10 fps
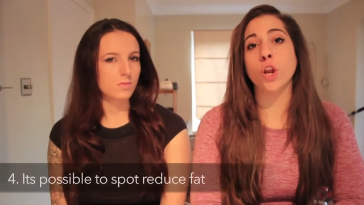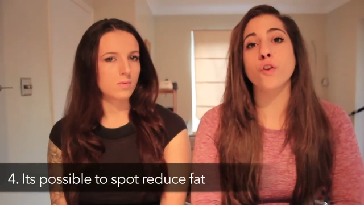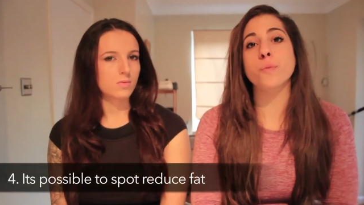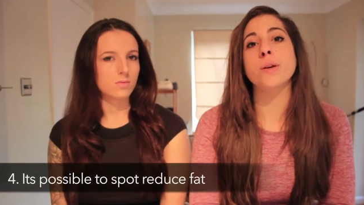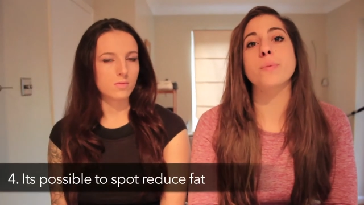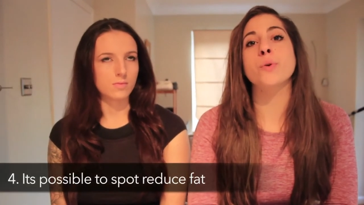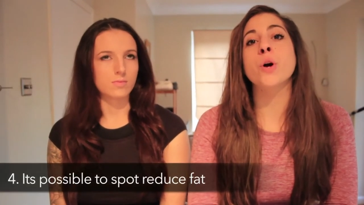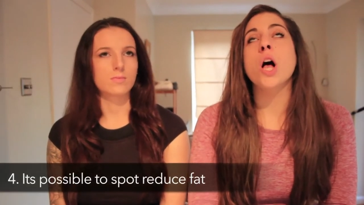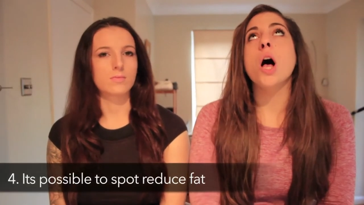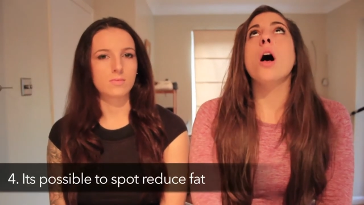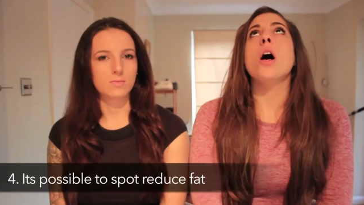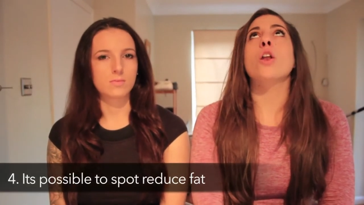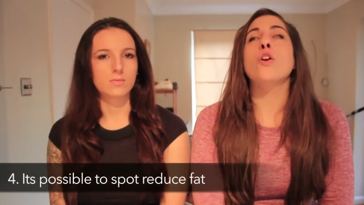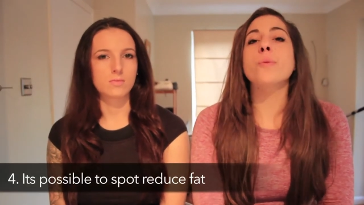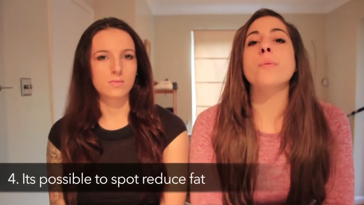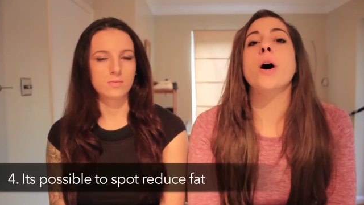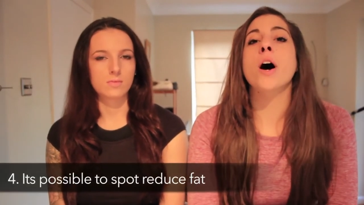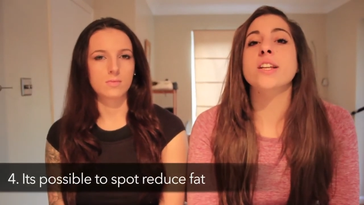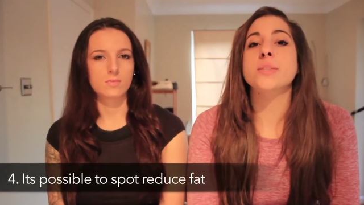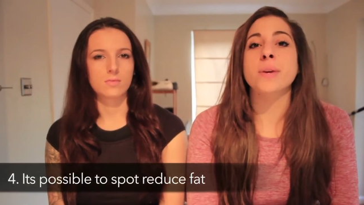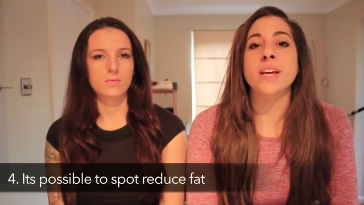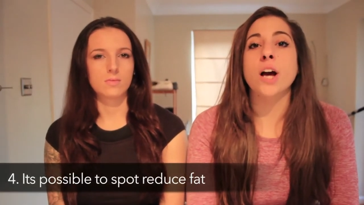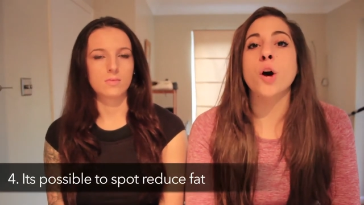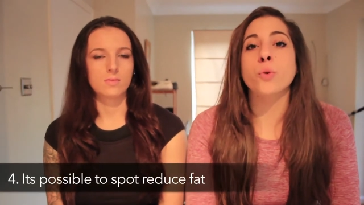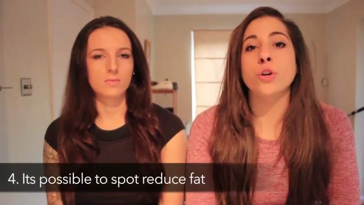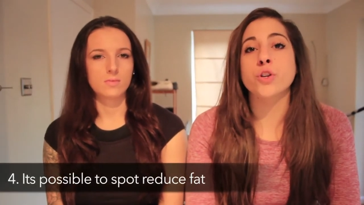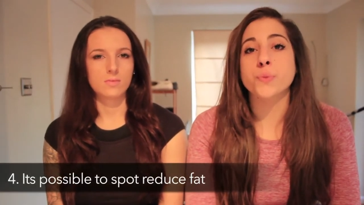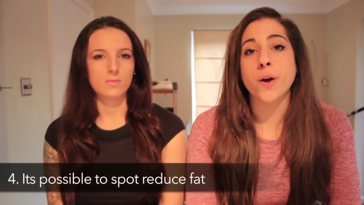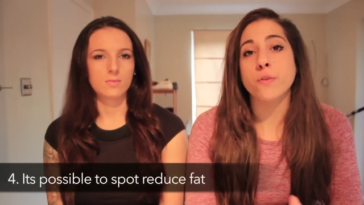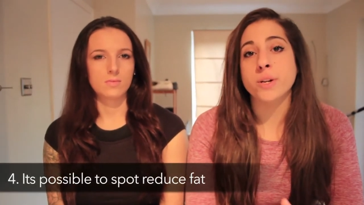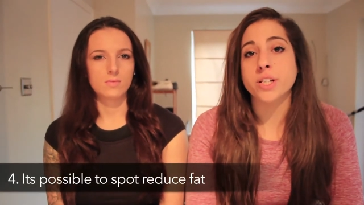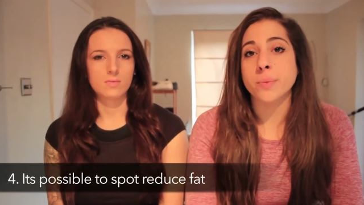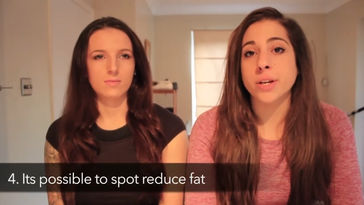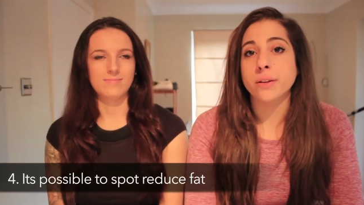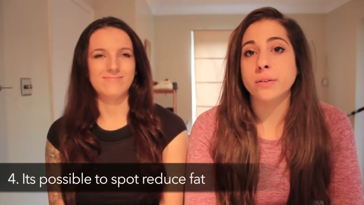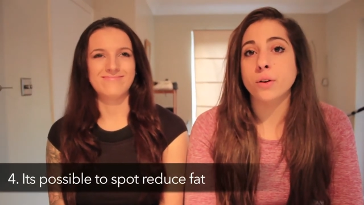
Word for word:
Speaker 1: a lot of people mm. a lot of people ask me i want to lose weight off my tummy